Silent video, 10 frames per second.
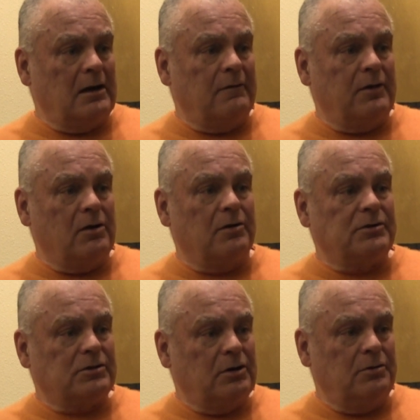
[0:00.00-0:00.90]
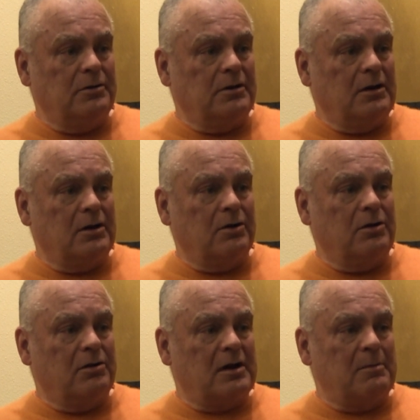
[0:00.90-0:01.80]
And if you're a student, you
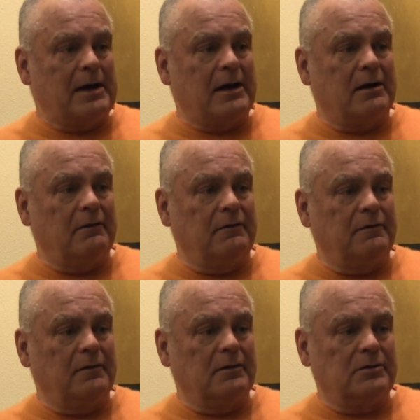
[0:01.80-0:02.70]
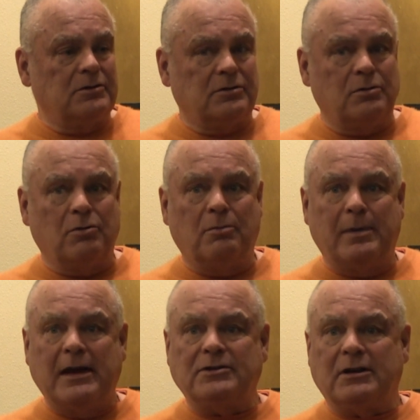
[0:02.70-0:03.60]
know, you come out of
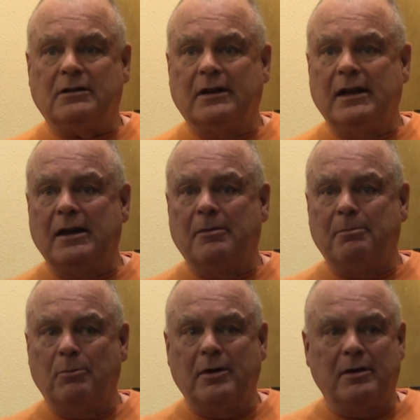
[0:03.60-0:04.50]
school basically